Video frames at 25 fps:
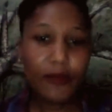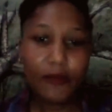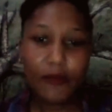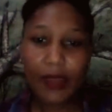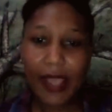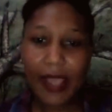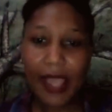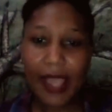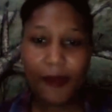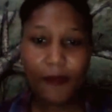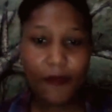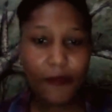
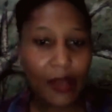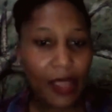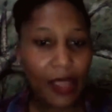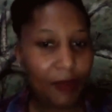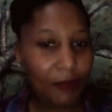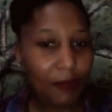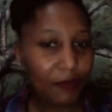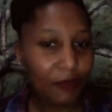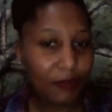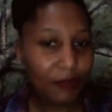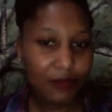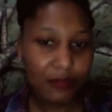
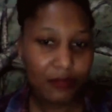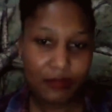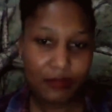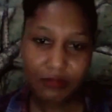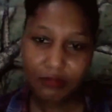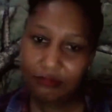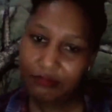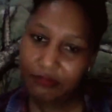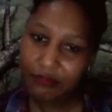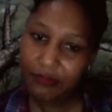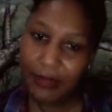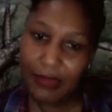I'm
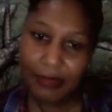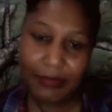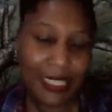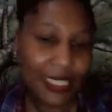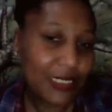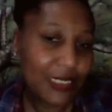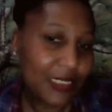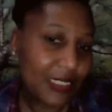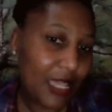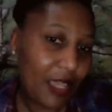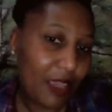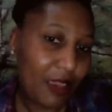
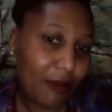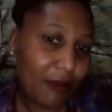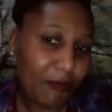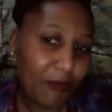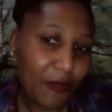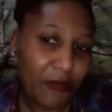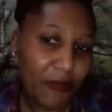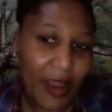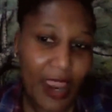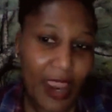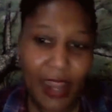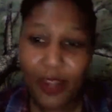just saying,
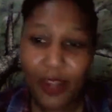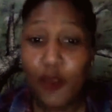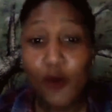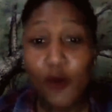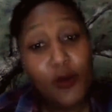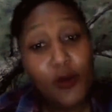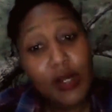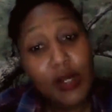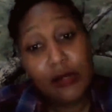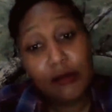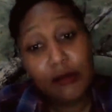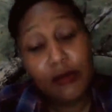right?
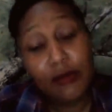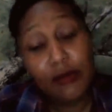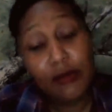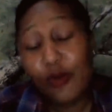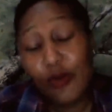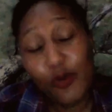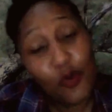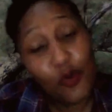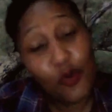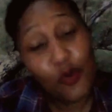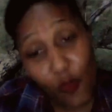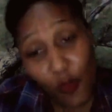You
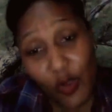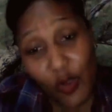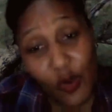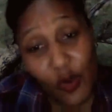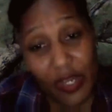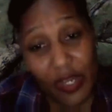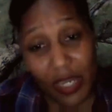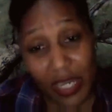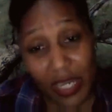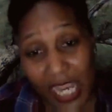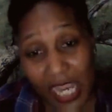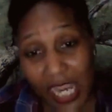
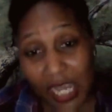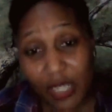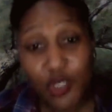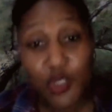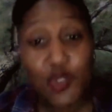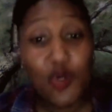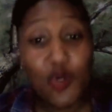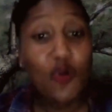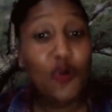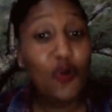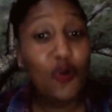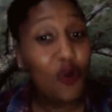need
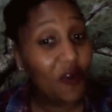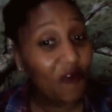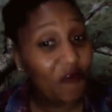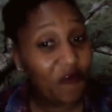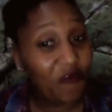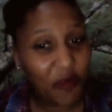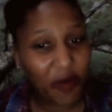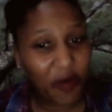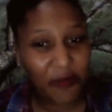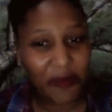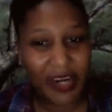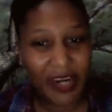to look
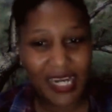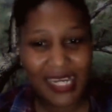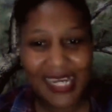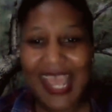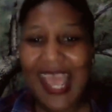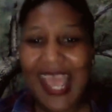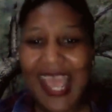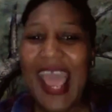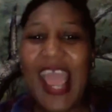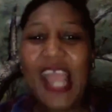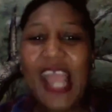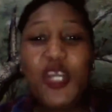for it
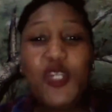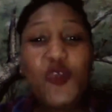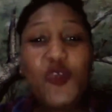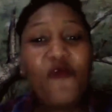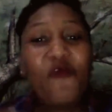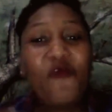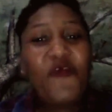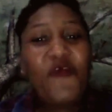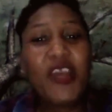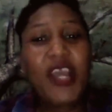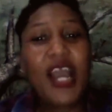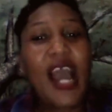and to
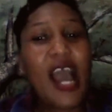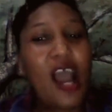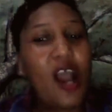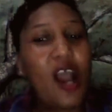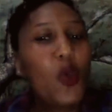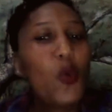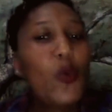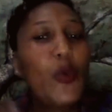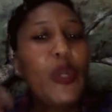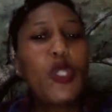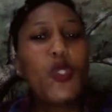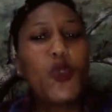figure out
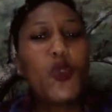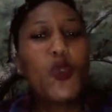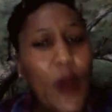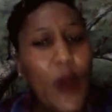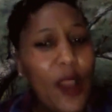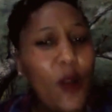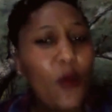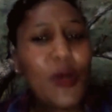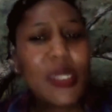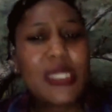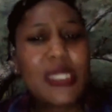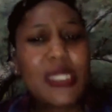which
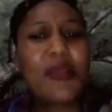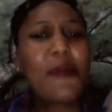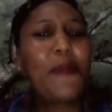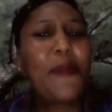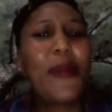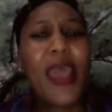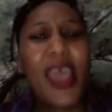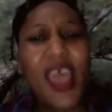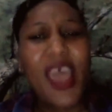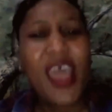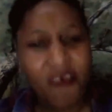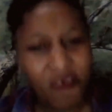one was the
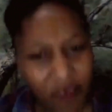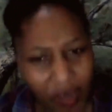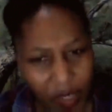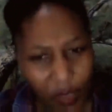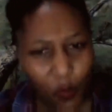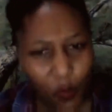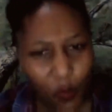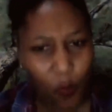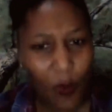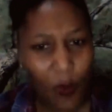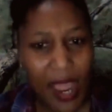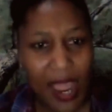perfect
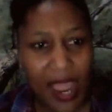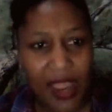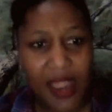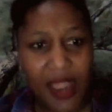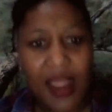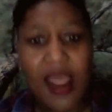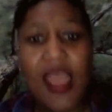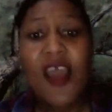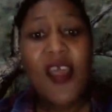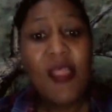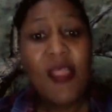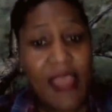one,
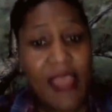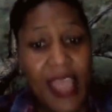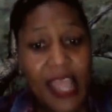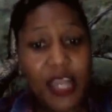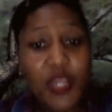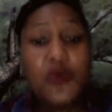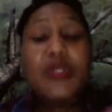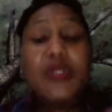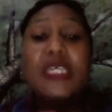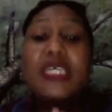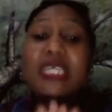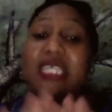that
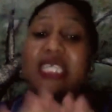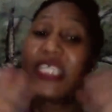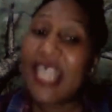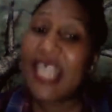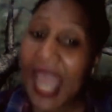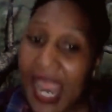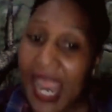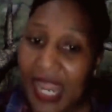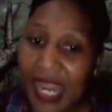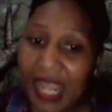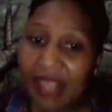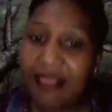you
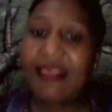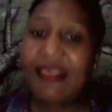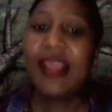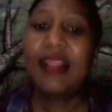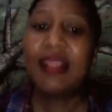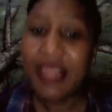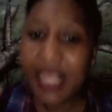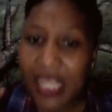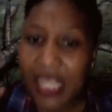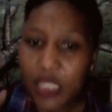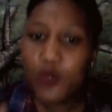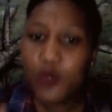decided that
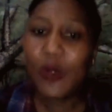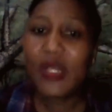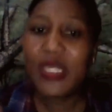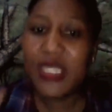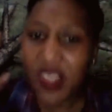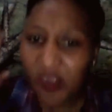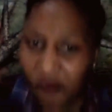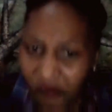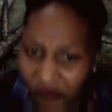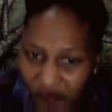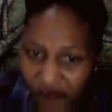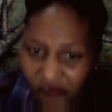this was the
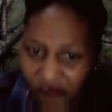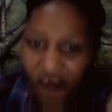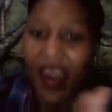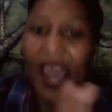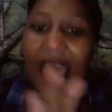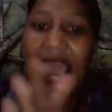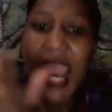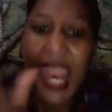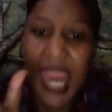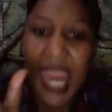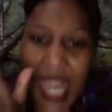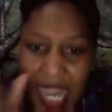
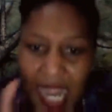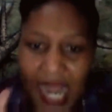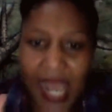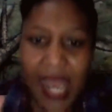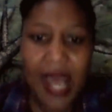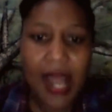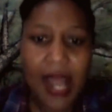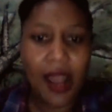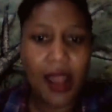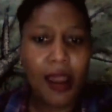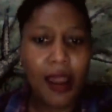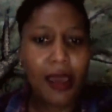
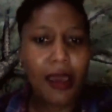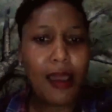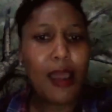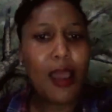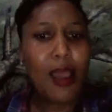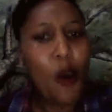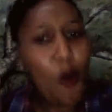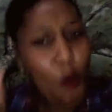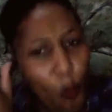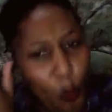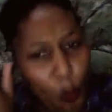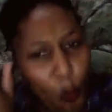final
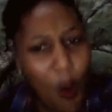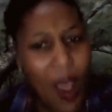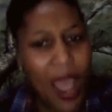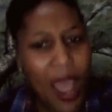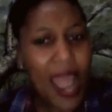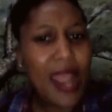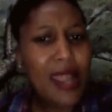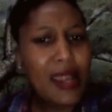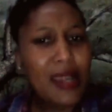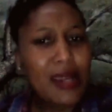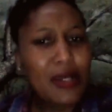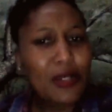
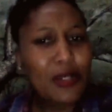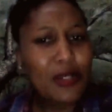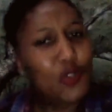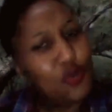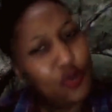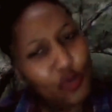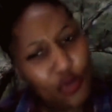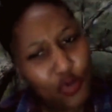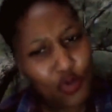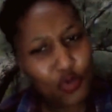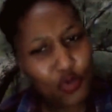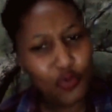one to
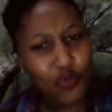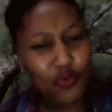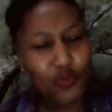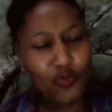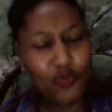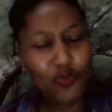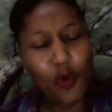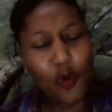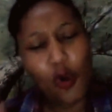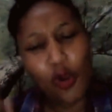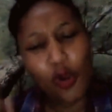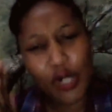do,
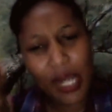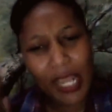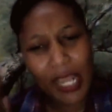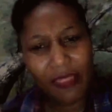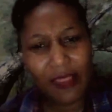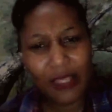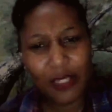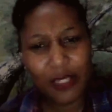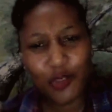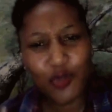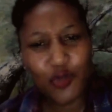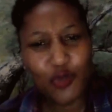or
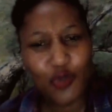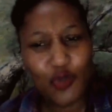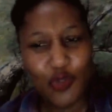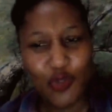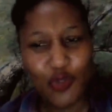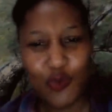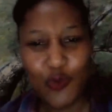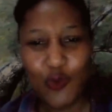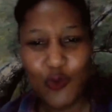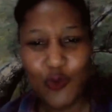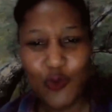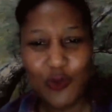rather to
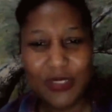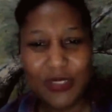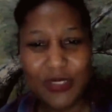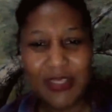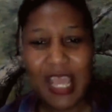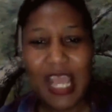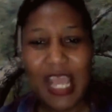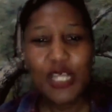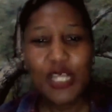use.